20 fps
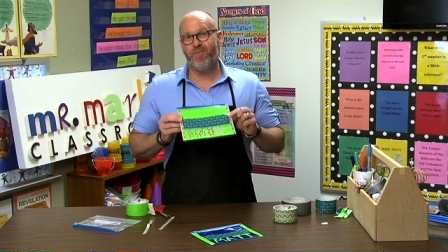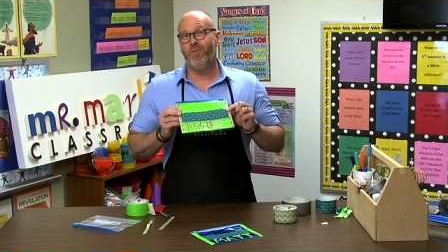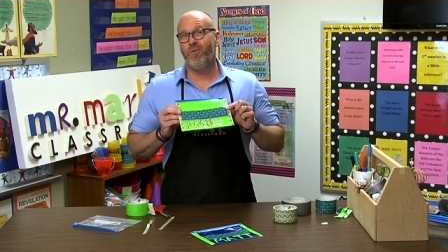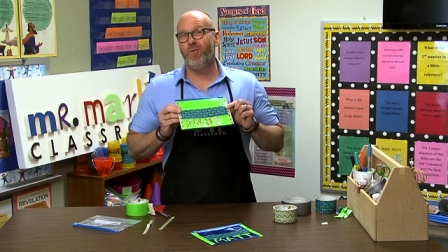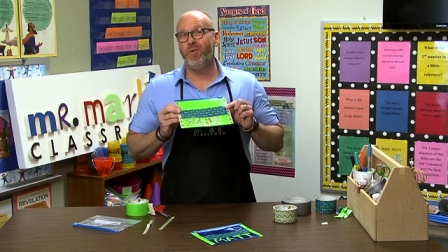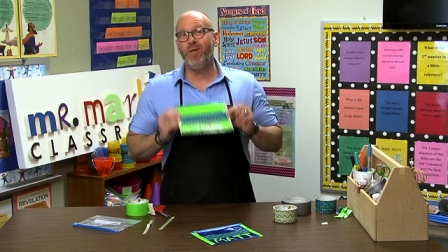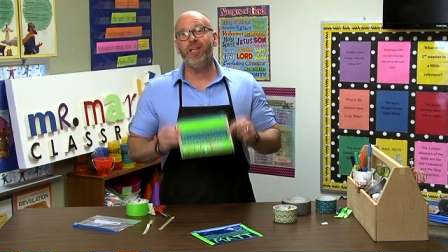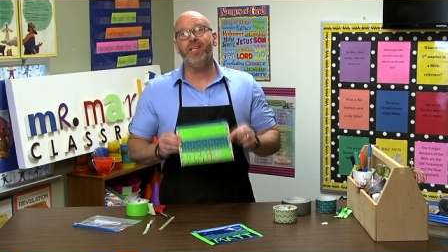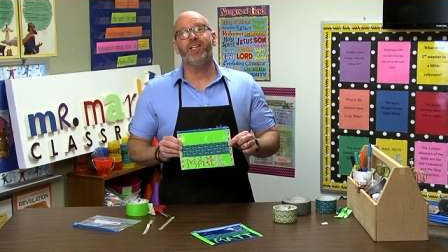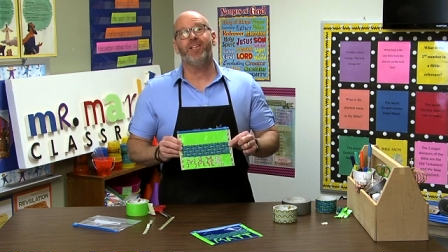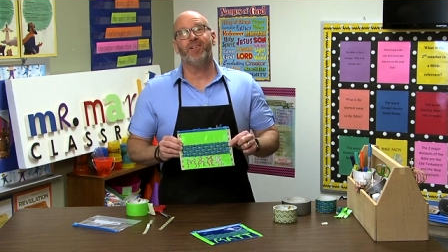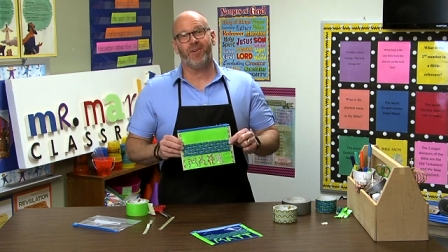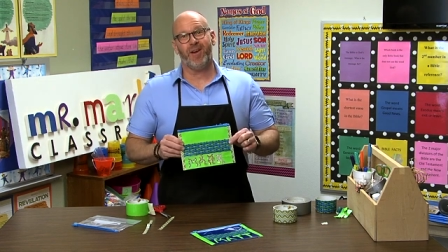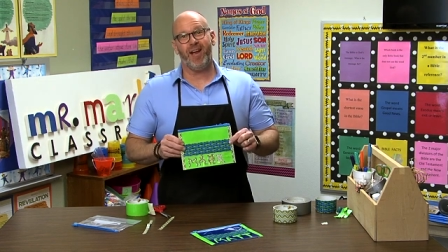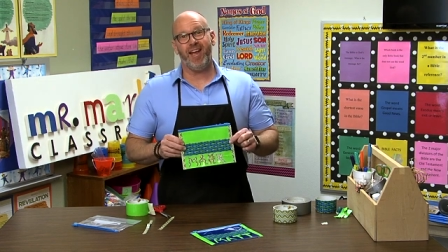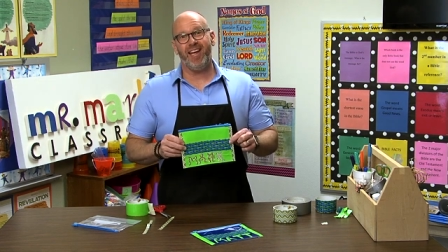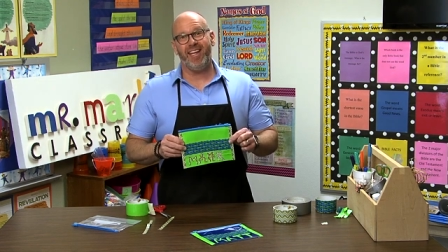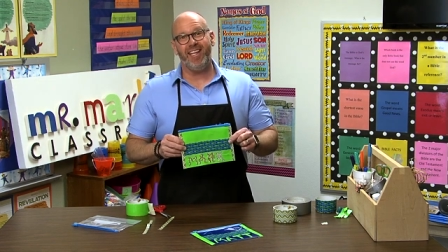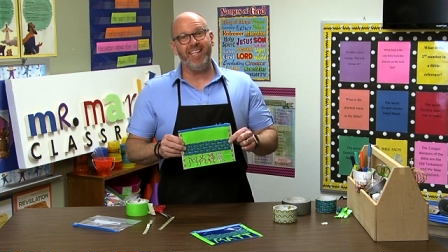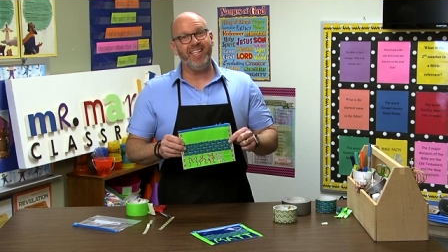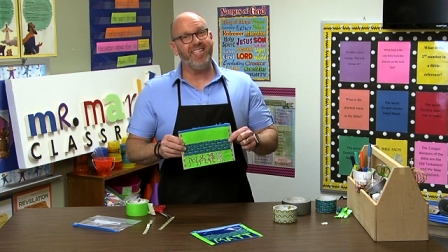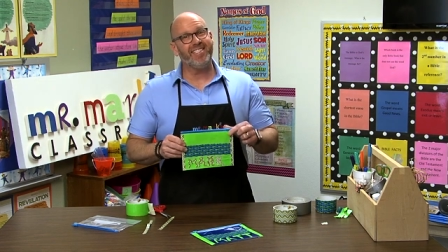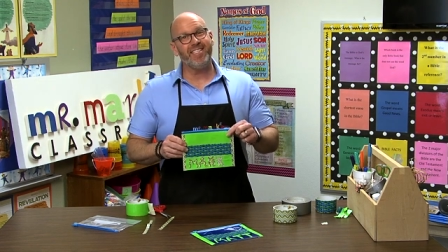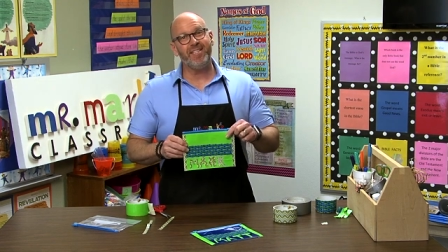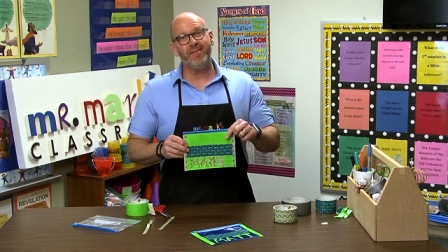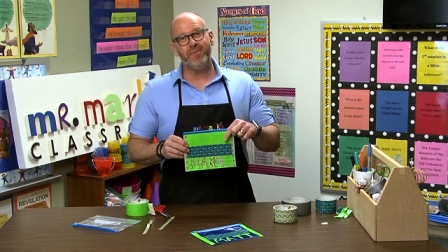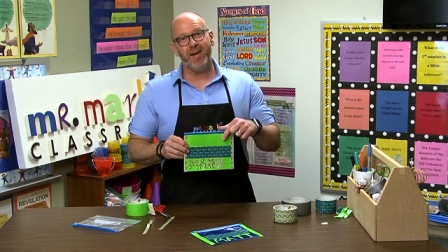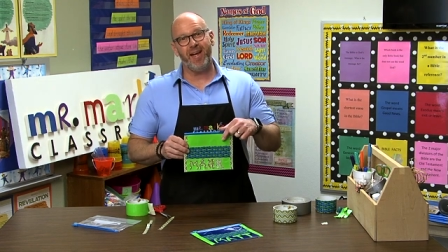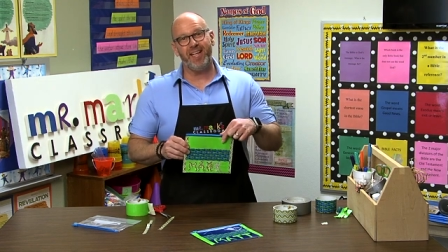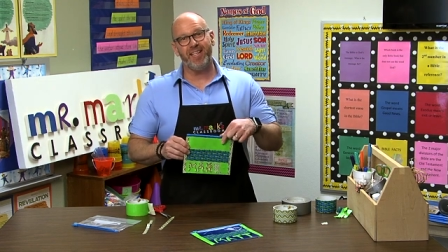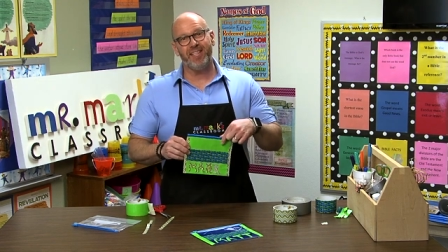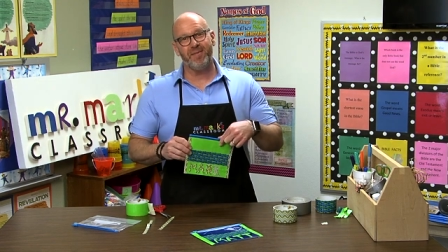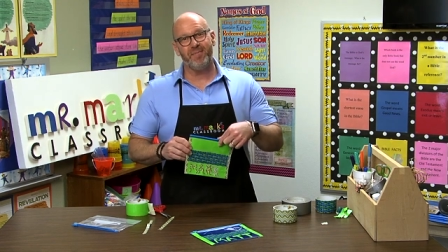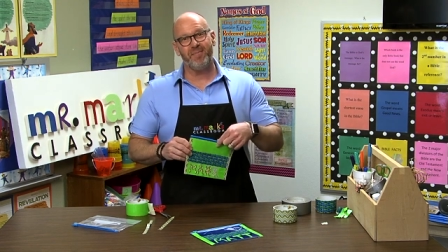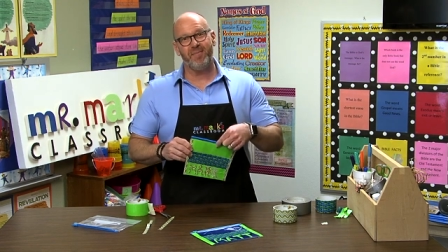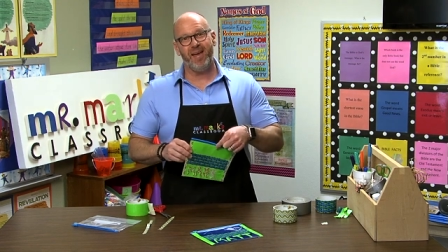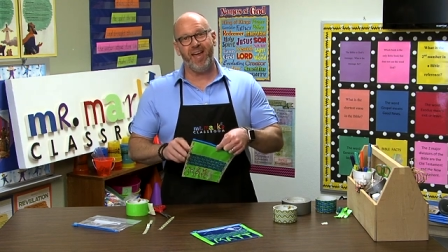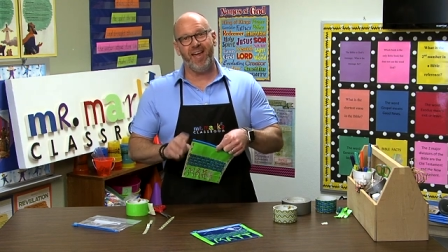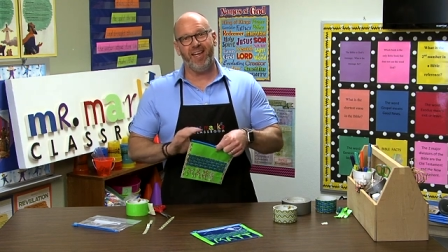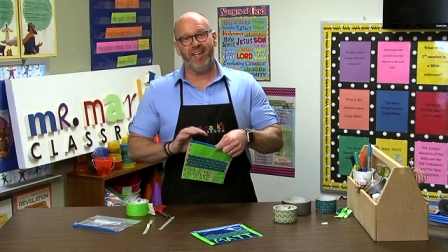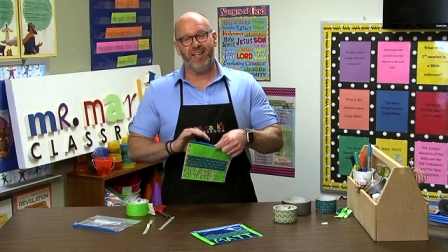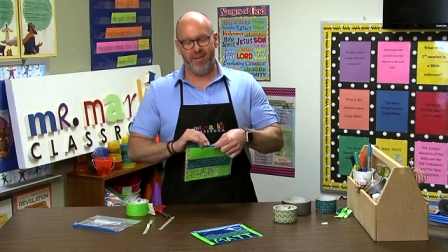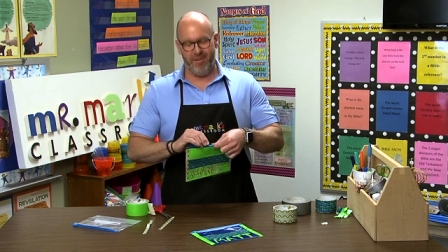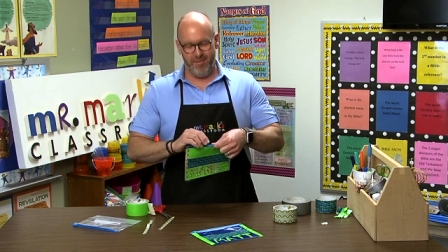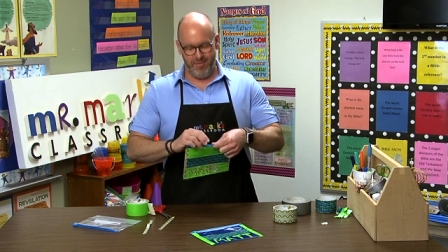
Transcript: Really great, easy way to make